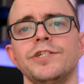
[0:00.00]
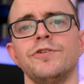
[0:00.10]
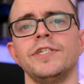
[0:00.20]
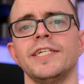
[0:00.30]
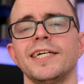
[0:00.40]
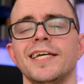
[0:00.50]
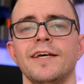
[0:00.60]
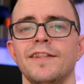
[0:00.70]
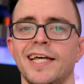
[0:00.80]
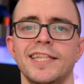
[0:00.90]
joystick
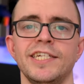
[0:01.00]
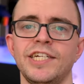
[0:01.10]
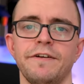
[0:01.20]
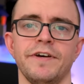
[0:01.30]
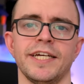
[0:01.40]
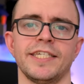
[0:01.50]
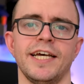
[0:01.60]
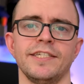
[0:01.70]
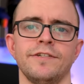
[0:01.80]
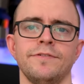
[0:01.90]
that the GFX
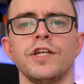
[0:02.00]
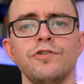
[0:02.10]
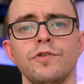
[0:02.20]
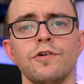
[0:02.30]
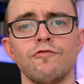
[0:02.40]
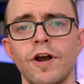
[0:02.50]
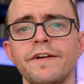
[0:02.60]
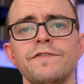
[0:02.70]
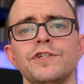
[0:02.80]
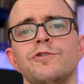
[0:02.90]
has. To the
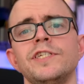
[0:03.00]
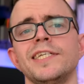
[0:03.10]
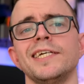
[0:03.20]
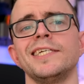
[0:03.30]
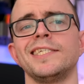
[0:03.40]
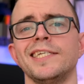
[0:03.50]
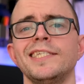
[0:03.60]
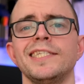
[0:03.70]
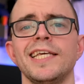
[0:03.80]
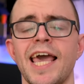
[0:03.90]
right of the joystick
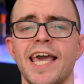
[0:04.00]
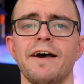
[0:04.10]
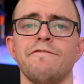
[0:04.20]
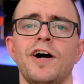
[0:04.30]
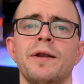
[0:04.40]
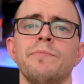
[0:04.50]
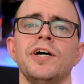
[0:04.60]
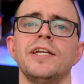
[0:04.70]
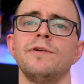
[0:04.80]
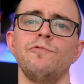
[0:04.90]
sits the AF on
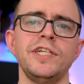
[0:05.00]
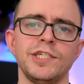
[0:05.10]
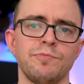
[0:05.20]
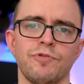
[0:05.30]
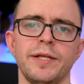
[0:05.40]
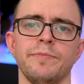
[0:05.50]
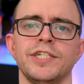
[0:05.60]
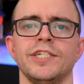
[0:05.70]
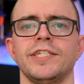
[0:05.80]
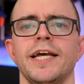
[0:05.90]
button, which is pretty
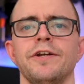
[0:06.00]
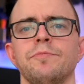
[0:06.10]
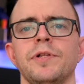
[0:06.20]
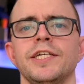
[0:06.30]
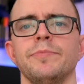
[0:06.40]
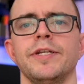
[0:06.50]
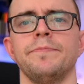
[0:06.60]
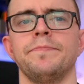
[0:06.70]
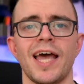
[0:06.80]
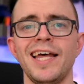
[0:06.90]
much a standard placement.
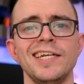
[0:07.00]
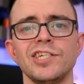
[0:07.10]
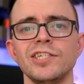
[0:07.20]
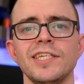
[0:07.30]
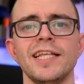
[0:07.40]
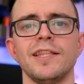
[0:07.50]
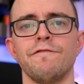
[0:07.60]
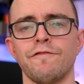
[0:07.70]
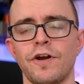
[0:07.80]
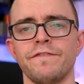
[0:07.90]
And just like the
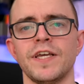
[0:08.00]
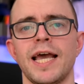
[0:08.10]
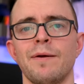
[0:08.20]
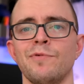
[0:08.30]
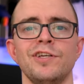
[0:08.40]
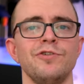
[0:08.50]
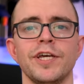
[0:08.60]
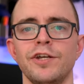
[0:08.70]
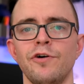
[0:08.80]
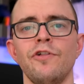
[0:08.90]
front of the camera, you
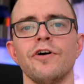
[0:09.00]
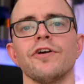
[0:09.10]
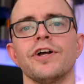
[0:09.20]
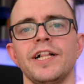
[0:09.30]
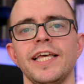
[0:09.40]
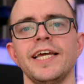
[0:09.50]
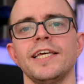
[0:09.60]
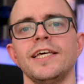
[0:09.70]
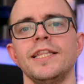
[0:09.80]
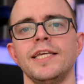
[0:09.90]
can no longer
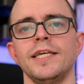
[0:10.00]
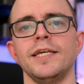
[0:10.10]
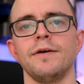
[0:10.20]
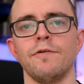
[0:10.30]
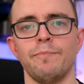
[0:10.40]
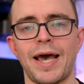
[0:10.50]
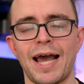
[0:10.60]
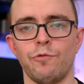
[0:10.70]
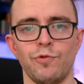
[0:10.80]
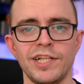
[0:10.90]
click the
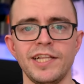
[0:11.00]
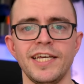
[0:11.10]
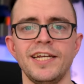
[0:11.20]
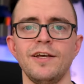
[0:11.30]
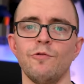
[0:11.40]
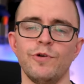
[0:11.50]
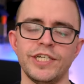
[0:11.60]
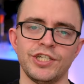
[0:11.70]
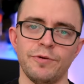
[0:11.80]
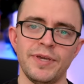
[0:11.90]
back wheel in,
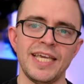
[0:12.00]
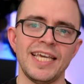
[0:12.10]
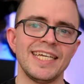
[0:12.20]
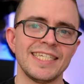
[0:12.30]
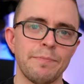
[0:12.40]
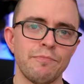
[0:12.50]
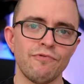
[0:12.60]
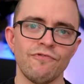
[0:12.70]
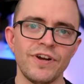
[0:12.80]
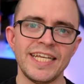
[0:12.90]
which to me is a
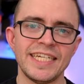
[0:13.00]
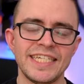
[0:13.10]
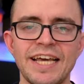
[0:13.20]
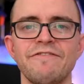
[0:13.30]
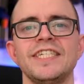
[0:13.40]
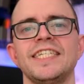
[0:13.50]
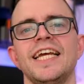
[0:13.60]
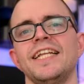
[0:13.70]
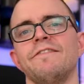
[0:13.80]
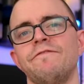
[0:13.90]
pretty
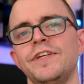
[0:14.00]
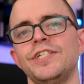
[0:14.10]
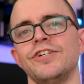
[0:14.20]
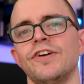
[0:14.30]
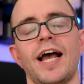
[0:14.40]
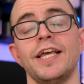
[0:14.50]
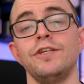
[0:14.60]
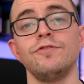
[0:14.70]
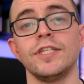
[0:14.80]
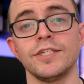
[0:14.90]
devastating feature. I
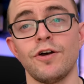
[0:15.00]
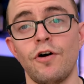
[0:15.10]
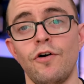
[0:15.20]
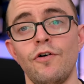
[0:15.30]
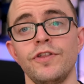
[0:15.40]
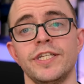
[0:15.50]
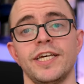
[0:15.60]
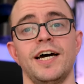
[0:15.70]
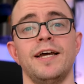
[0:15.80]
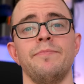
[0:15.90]
use this all the
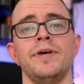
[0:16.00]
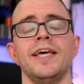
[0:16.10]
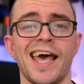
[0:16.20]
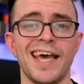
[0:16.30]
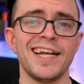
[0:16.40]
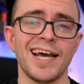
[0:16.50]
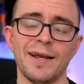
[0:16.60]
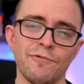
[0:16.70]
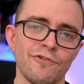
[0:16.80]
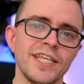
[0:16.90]
time and
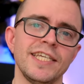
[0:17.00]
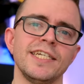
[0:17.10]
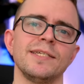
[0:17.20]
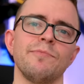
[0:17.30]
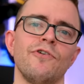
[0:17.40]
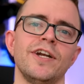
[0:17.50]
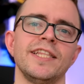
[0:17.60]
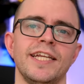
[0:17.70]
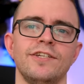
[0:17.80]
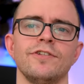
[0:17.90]
I'm really
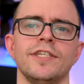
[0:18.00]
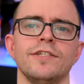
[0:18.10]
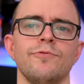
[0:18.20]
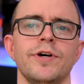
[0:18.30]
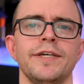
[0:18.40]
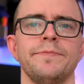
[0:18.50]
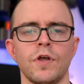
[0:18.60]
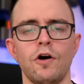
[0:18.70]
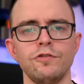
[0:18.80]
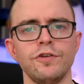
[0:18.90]
disappointed they took this away.
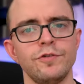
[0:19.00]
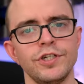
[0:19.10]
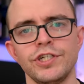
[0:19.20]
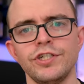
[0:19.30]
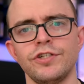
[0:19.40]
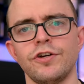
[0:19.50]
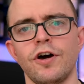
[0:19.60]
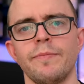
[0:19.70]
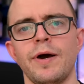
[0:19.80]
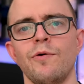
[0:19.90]
Also, to just
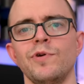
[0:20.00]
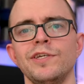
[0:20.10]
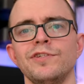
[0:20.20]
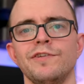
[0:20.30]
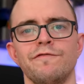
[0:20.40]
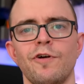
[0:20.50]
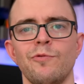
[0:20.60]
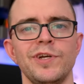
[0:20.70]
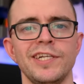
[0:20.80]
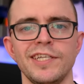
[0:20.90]
talk about wheels, the
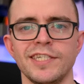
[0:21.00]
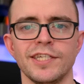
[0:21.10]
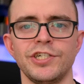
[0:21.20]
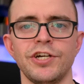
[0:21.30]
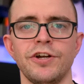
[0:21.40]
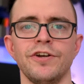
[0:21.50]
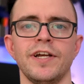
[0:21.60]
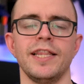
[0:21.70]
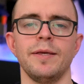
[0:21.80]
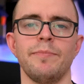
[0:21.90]
front wheel is the
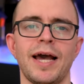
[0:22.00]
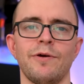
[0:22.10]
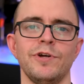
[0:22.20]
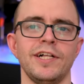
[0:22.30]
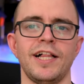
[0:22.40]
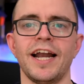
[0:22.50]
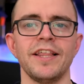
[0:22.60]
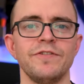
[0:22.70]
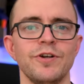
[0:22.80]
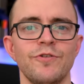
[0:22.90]
shutter and the back wheel, I
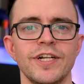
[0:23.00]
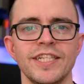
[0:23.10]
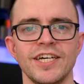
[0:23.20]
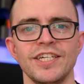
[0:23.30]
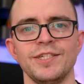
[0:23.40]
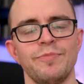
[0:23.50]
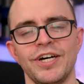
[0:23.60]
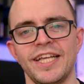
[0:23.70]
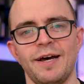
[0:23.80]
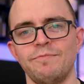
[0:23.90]
don't even know what it does,
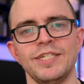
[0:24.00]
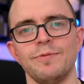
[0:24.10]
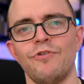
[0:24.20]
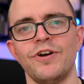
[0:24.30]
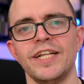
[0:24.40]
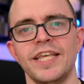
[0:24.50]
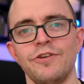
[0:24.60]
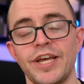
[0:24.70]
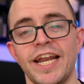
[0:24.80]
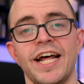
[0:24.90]
but I'm disappointed that
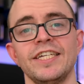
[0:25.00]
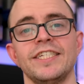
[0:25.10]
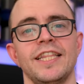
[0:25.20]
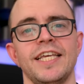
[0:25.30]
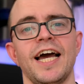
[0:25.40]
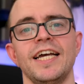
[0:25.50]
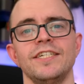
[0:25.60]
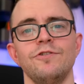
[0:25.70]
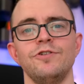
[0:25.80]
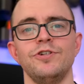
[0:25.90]
you cannot set the
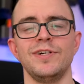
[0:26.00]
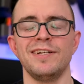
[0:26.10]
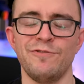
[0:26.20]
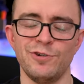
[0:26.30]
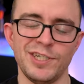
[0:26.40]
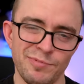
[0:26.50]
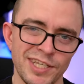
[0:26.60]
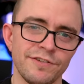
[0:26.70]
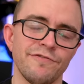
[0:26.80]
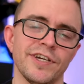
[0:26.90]
ISO to it. Fuji,
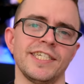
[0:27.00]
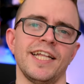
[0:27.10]
please fix